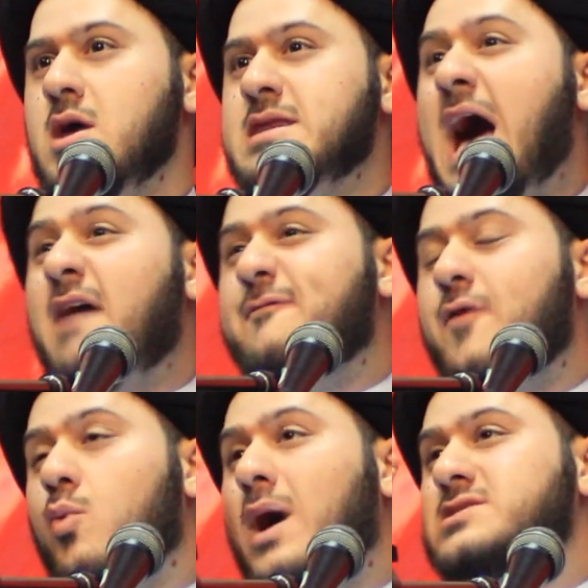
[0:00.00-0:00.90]
Not
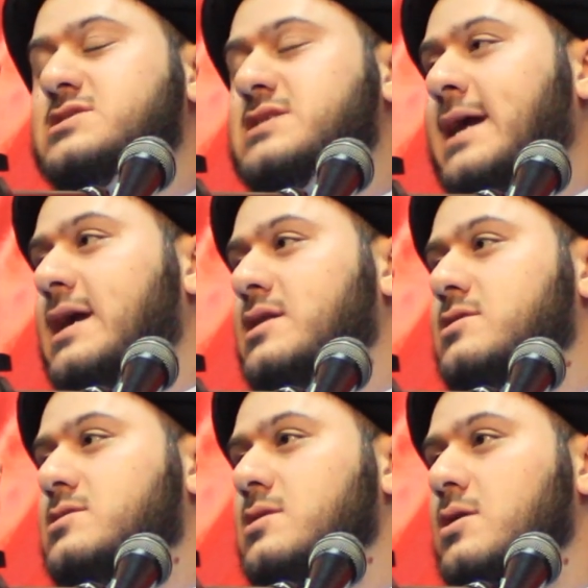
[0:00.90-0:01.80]
for 1
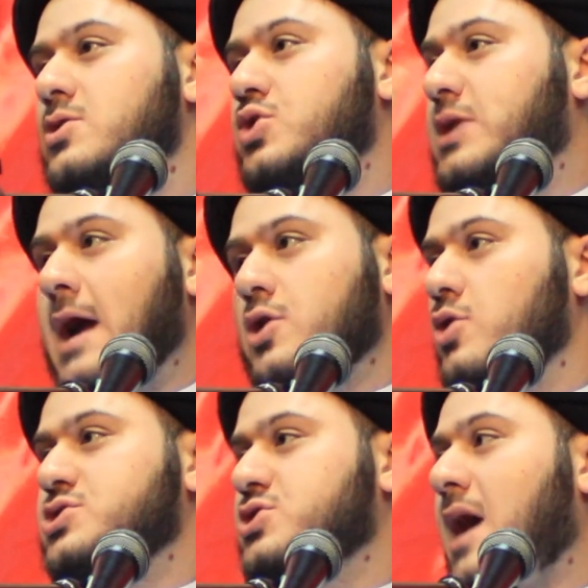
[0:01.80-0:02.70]
second, you can't
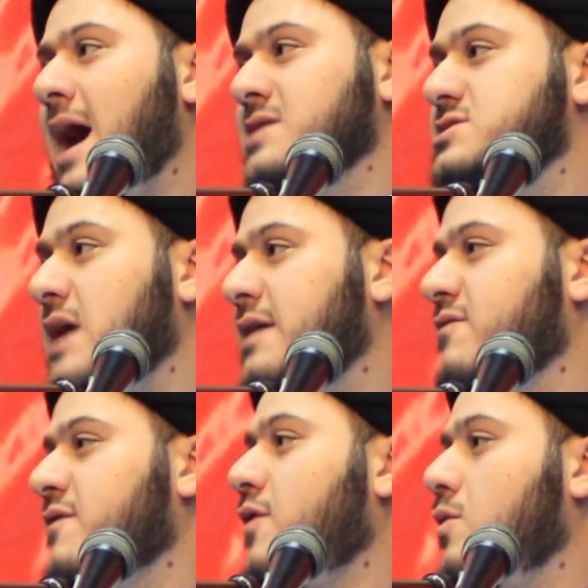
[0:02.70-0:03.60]
close your eyes, not
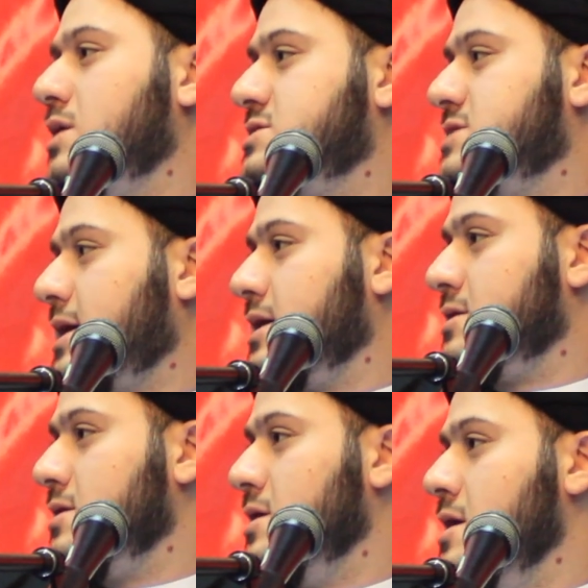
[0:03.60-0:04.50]
even for 1
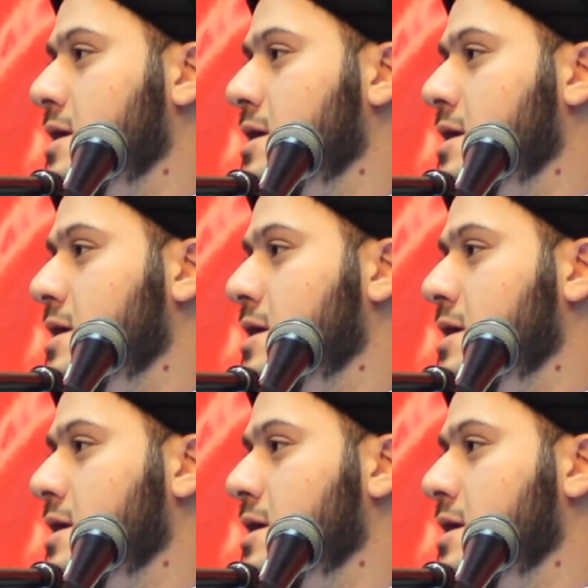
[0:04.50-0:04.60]
second.